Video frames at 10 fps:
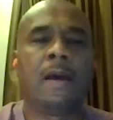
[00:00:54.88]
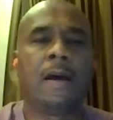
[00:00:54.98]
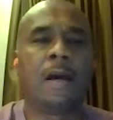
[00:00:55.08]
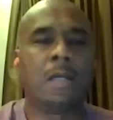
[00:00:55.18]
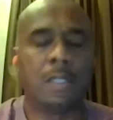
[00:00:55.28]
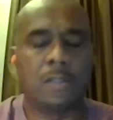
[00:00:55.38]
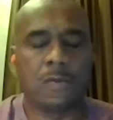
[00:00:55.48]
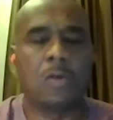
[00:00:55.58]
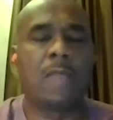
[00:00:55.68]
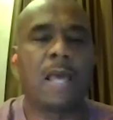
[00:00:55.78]
Uh,
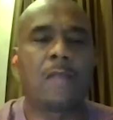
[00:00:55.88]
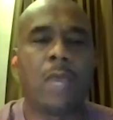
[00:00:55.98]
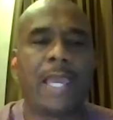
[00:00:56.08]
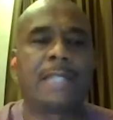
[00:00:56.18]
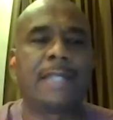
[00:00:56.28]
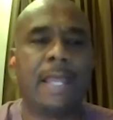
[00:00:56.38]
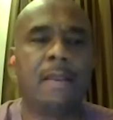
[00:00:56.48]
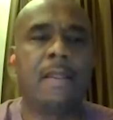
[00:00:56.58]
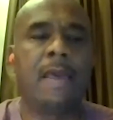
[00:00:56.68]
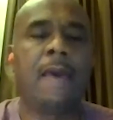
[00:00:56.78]
throw that wicket
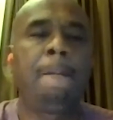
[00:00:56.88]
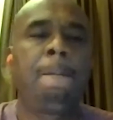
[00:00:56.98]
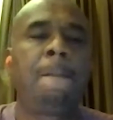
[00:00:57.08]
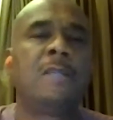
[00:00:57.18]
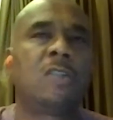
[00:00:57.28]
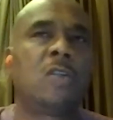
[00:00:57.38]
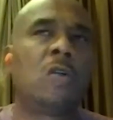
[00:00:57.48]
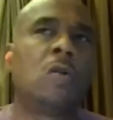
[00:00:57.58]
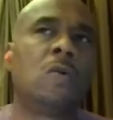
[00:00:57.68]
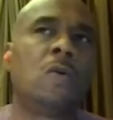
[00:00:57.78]
in there.
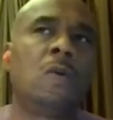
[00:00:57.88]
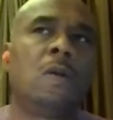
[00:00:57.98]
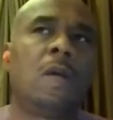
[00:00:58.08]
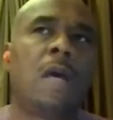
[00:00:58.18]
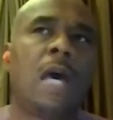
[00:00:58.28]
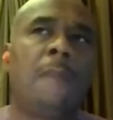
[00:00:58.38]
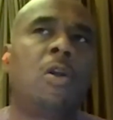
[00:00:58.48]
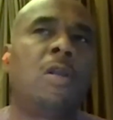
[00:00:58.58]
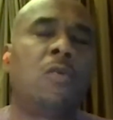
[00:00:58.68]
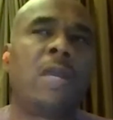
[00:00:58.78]
So I'm
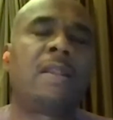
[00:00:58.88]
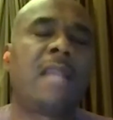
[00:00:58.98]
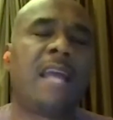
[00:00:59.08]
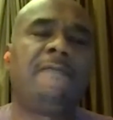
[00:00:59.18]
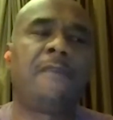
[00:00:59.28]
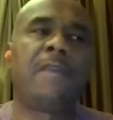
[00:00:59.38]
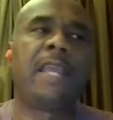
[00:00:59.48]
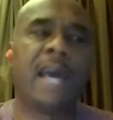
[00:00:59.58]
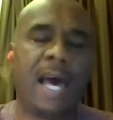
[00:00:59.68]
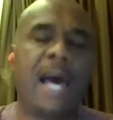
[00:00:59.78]
going to rate that
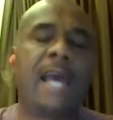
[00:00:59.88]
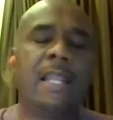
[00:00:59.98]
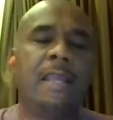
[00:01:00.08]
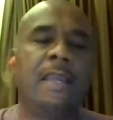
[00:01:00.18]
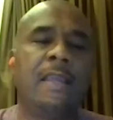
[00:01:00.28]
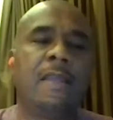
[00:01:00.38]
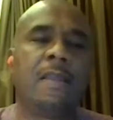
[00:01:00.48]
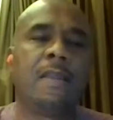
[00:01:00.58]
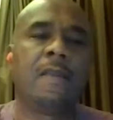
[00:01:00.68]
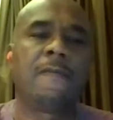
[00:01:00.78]
very highly
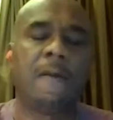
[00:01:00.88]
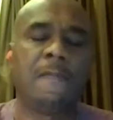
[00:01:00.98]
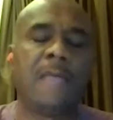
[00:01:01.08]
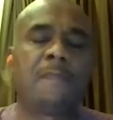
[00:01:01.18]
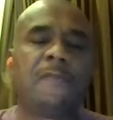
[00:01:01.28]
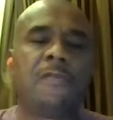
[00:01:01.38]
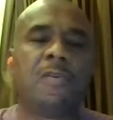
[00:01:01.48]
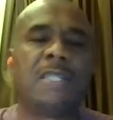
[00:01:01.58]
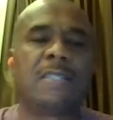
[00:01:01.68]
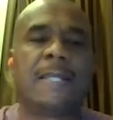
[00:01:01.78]
from that
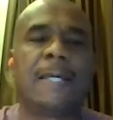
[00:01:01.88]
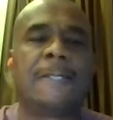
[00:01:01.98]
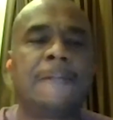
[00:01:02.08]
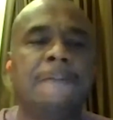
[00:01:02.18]
performance tonight.